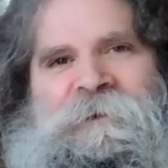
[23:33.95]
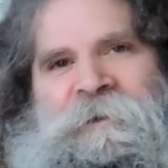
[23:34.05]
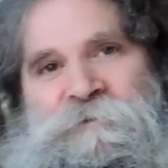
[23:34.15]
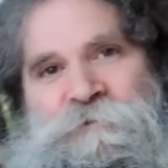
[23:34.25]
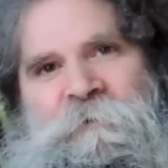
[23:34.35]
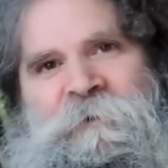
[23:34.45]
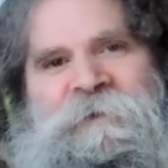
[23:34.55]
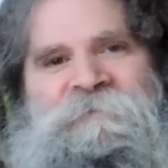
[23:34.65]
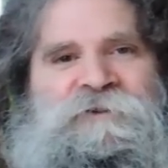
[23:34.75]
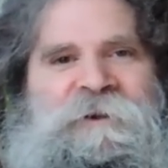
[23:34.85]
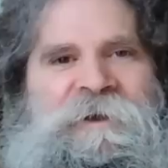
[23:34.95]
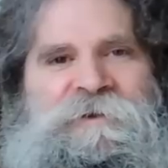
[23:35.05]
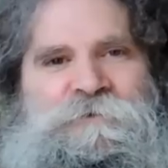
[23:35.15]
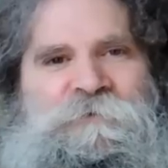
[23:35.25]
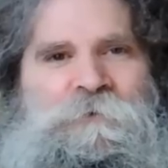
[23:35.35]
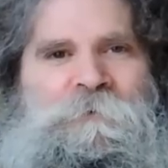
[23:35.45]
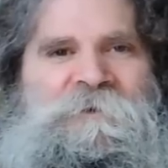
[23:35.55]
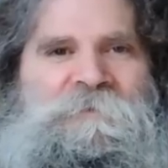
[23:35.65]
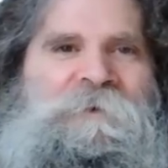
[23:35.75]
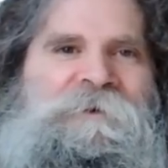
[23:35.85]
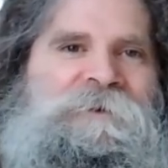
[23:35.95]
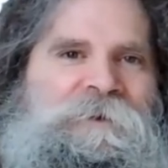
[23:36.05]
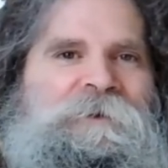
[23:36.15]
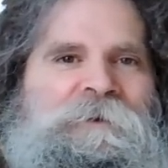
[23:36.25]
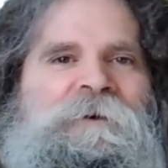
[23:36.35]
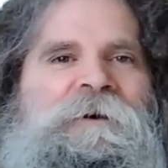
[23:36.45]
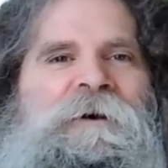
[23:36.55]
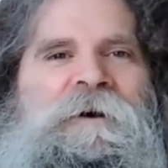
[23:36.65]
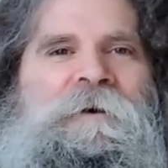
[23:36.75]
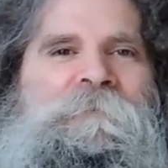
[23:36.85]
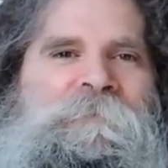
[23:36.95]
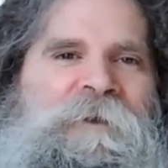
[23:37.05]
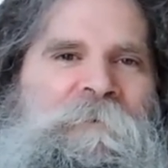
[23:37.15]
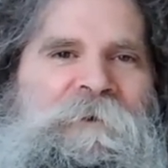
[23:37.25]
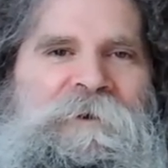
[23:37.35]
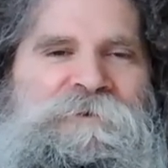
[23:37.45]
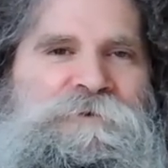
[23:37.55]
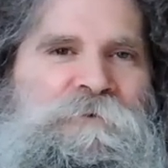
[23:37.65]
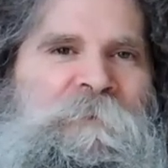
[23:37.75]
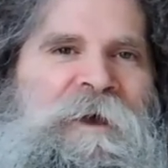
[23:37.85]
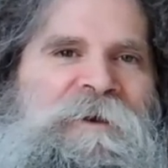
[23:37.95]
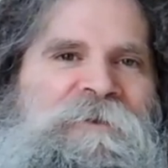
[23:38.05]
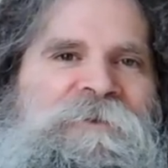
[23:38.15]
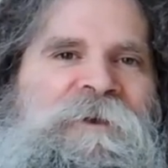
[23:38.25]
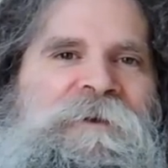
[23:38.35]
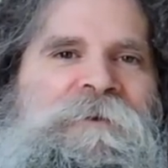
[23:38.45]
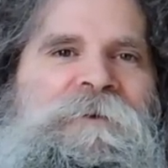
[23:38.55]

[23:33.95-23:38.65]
Unless you're donating for cancer, of course, but it's a traumatic thing.